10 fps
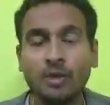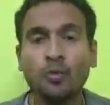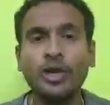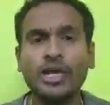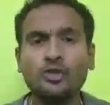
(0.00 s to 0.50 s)

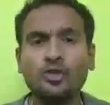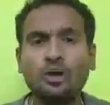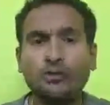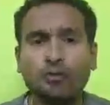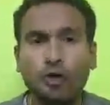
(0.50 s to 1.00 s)
We are so
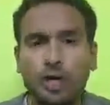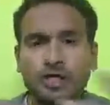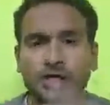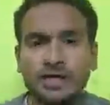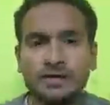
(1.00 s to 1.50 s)

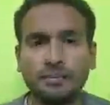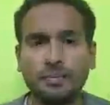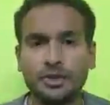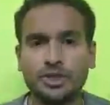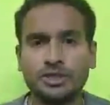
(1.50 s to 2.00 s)
focused in
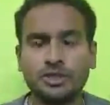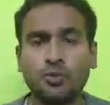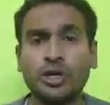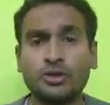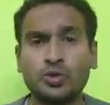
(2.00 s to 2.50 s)
submissions.
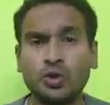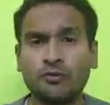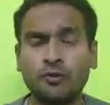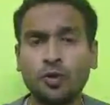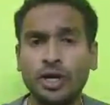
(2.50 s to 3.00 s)
We are so
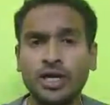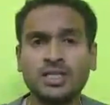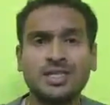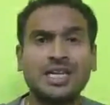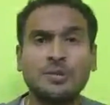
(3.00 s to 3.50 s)

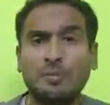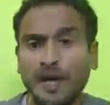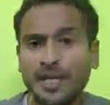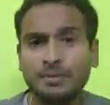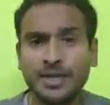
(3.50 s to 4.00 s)
focused in
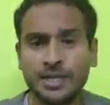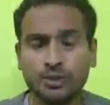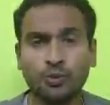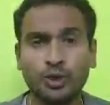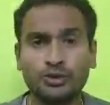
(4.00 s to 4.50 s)
placements.
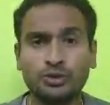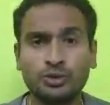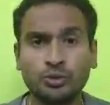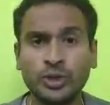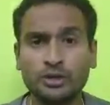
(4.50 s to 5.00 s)

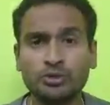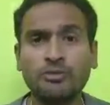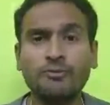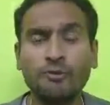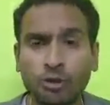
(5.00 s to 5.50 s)
We are
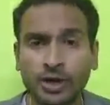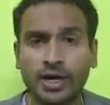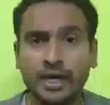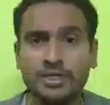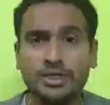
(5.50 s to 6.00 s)
so
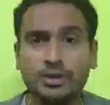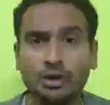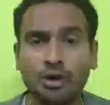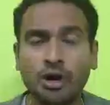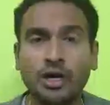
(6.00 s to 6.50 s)
focused
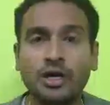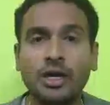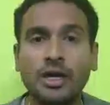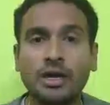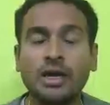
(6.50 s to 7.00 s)
on
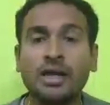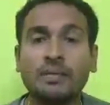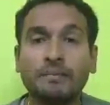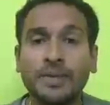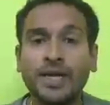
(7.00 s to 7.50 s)

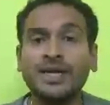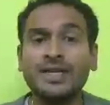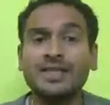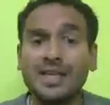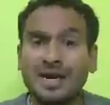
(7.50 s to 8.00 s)

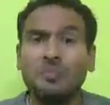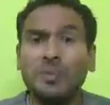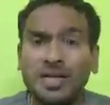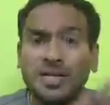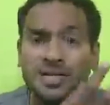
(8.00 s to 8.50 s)
meeting the
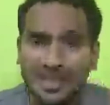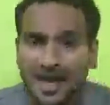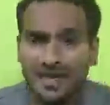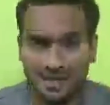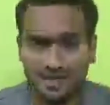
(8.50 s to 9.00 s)
company
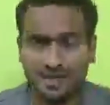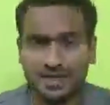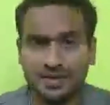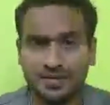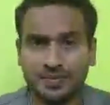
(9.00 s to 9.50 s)

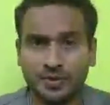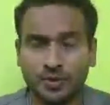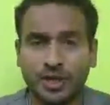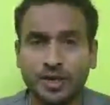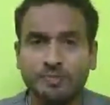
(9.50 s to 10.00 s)
targets.
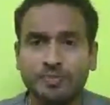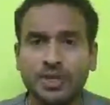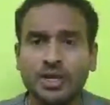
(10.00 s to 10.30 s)
Okay.